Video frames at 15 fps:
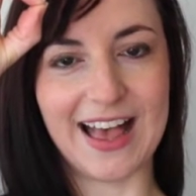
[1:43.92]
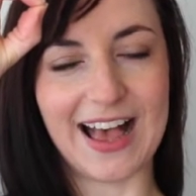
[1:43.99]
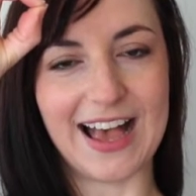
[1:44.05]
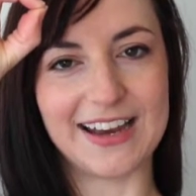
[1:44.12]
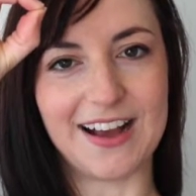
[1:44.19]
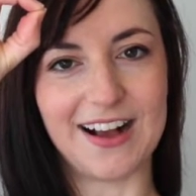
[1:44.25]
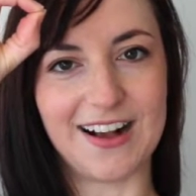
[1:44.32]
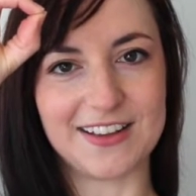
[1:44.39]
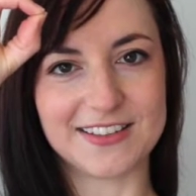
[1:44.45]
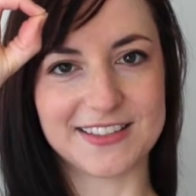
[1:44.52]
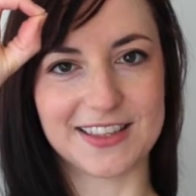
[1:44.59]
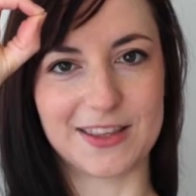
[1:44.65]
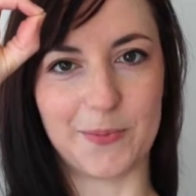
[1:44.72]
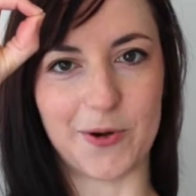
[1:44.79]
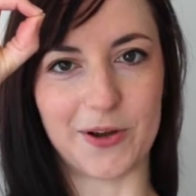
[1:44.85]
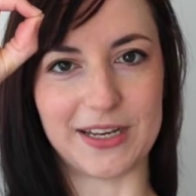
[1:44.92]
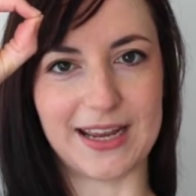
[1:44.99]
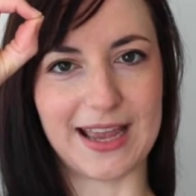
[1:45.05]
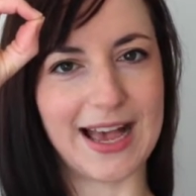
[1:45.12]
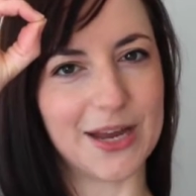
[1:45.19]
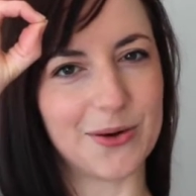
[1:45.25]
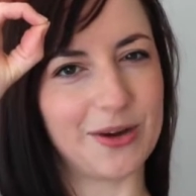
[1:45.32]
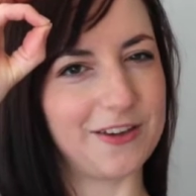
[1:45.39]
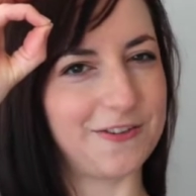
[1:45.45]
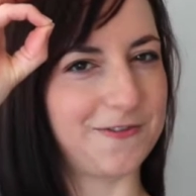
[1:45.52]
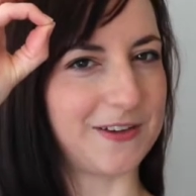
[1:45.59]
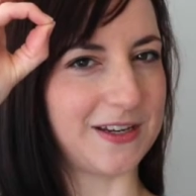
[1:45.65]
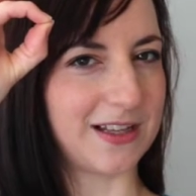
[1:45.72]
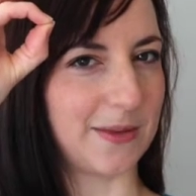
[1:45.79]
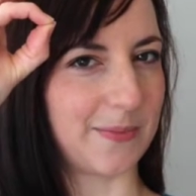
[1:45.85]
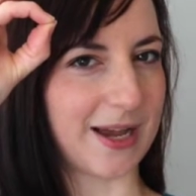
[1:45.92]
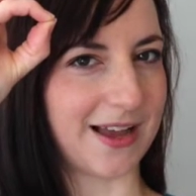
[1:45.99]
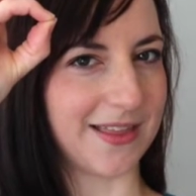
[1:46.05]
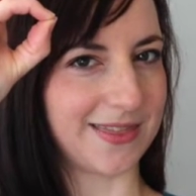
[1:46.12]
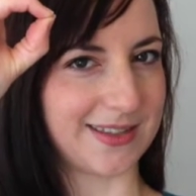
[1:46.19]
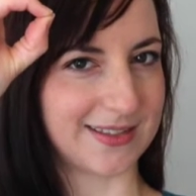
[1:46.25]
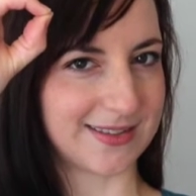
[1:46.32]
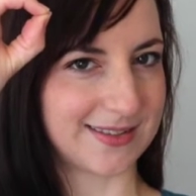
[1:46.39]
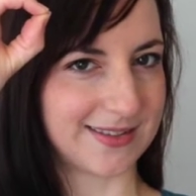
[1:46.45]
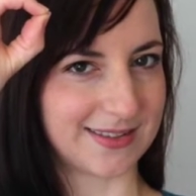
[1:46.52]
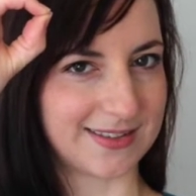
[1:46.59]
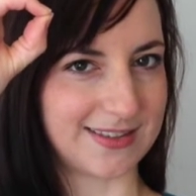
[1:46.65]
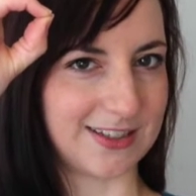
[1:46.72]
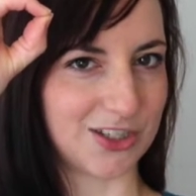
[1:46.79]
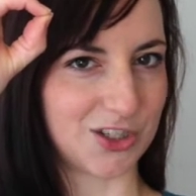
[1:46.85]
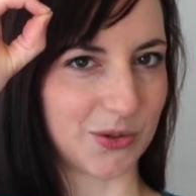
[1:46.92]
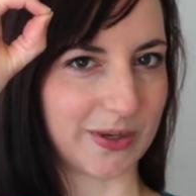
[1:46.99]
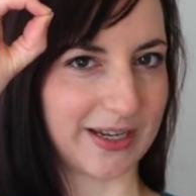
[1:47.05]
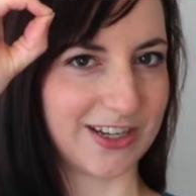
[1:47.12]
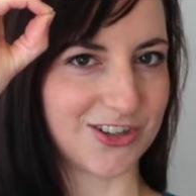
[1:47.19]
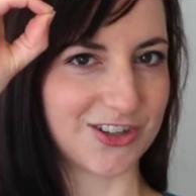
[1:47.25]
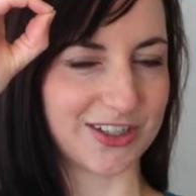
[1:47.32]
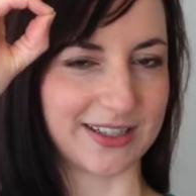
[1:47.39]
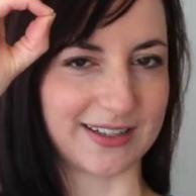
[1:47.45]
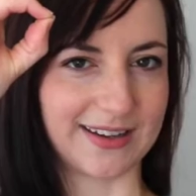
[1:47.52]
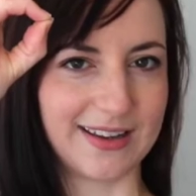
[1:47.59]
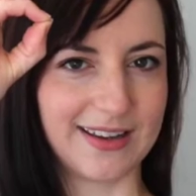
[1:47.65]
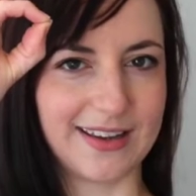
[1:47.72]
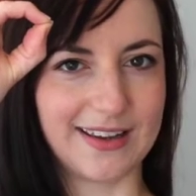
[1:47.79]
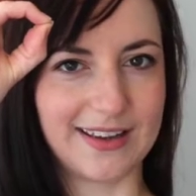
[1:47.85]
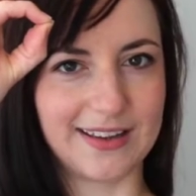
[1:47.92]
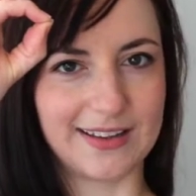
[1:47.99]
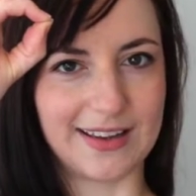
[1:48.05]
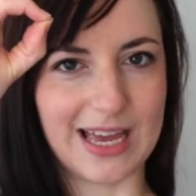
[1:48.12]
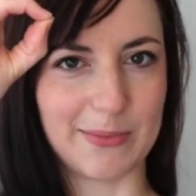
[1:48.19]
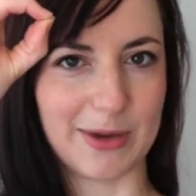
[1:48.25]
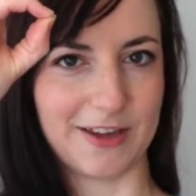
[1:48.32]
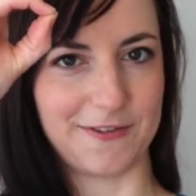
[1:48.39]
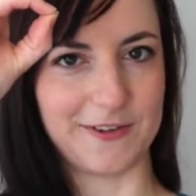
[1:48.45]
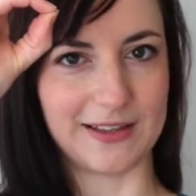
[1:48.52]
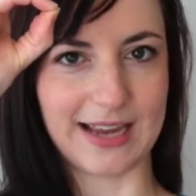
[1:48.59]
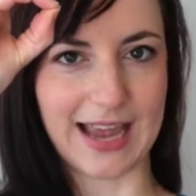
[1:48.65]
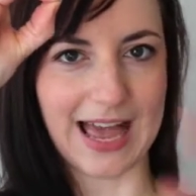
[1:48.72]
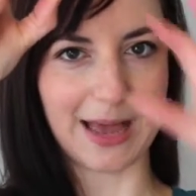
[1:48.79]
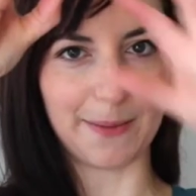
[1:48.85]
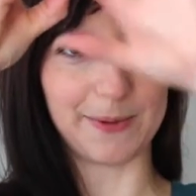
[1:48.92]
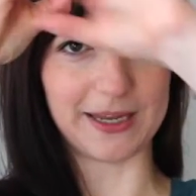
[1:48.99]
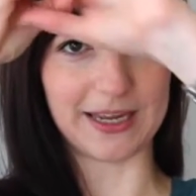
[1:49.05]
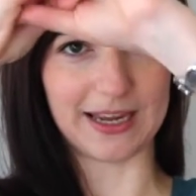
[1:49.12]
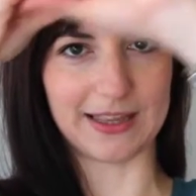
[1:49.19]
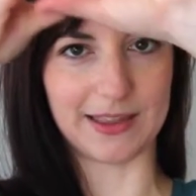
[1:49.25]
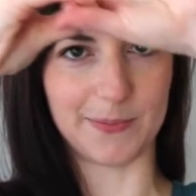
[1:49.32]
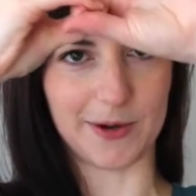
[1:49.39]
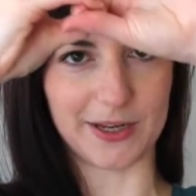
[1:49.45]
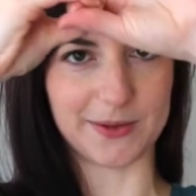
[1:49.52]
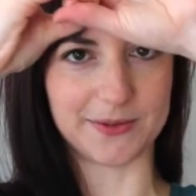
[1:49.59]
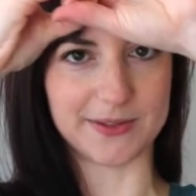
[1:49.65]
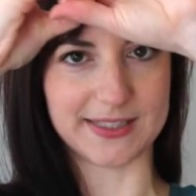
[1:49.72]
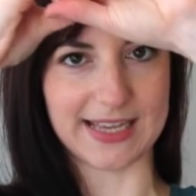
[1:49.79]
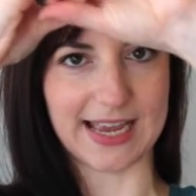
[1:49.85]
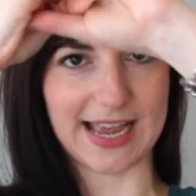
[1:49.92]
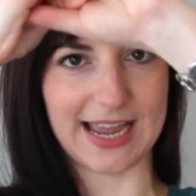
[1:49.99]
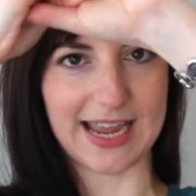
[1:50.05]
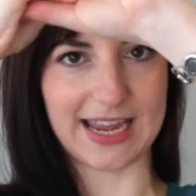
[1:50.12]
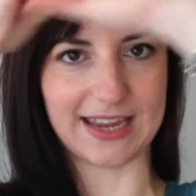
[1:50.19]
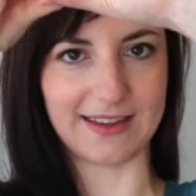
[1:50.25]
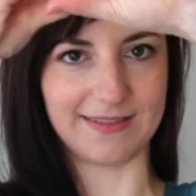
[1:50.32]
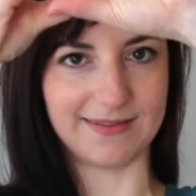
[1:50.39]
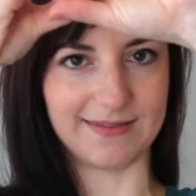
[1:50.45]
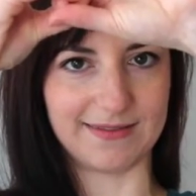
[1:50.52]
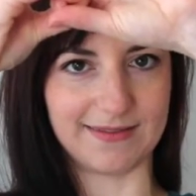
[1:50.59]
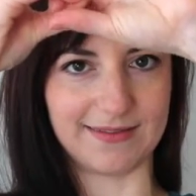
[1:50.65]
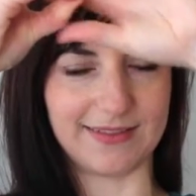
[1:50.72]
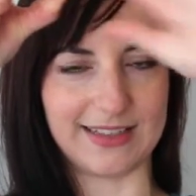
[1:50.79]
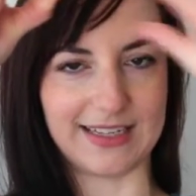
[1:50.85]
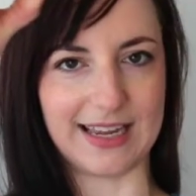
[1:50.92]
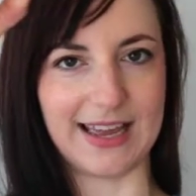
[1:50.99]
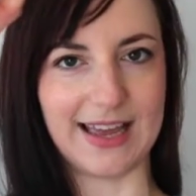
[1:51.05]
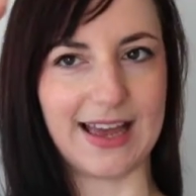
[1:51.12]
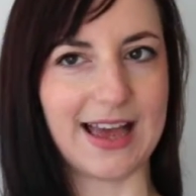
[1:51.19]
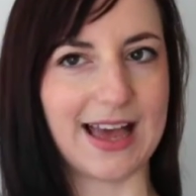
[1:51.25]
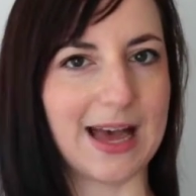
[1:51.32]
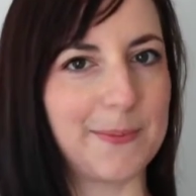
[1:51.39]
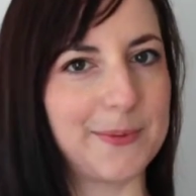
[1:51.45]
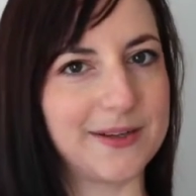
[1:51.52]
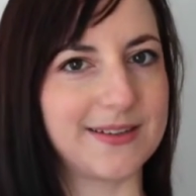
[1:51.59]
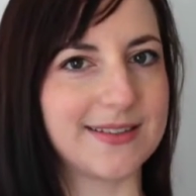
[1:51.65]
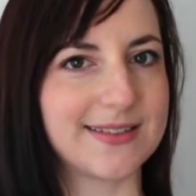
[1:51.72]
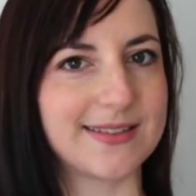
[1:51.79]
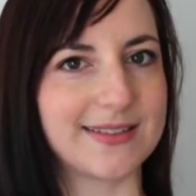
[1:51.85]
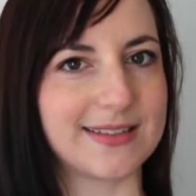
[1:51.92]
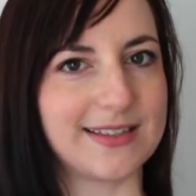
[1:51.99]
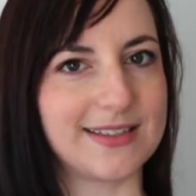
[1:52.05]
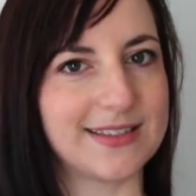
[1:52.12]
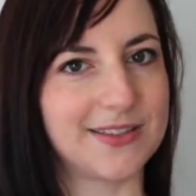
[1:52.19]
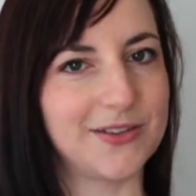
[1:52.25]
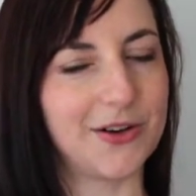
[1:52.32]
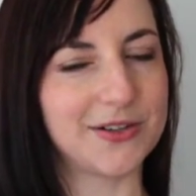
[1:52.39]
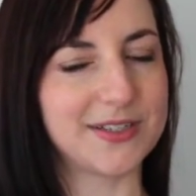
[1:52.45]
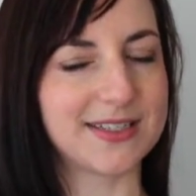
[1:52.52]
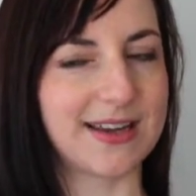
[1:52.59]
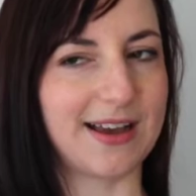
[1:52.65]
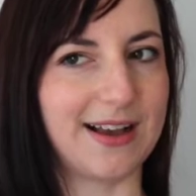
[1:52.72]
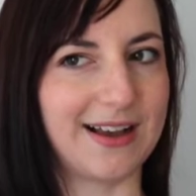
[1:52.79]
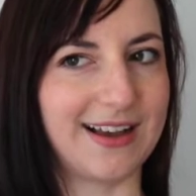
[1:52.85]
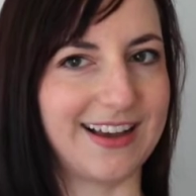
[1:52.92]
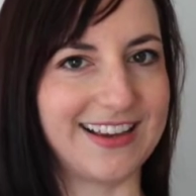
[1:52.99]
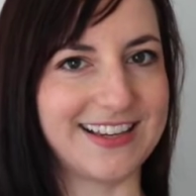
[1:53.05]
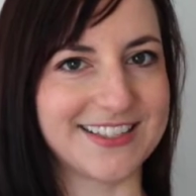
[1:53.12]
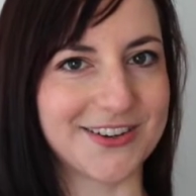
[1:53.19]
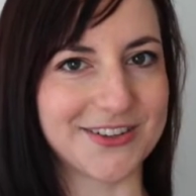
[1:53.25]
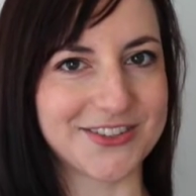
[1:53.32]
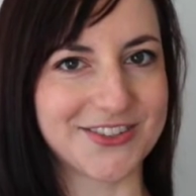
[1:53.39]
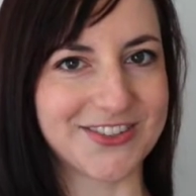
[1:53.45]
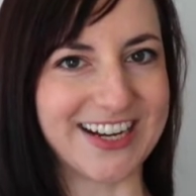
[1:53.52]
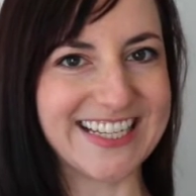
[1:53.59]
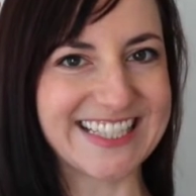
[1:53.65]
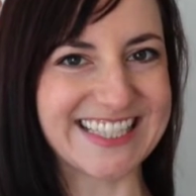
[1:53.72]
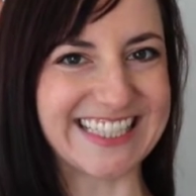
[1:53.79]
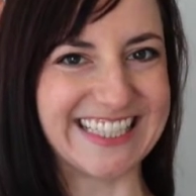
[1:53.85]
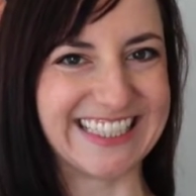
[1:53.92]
and ask the body, how do I feel about this situation? Am I feeling happy? And the body will say, yeah, happiness is not a stress.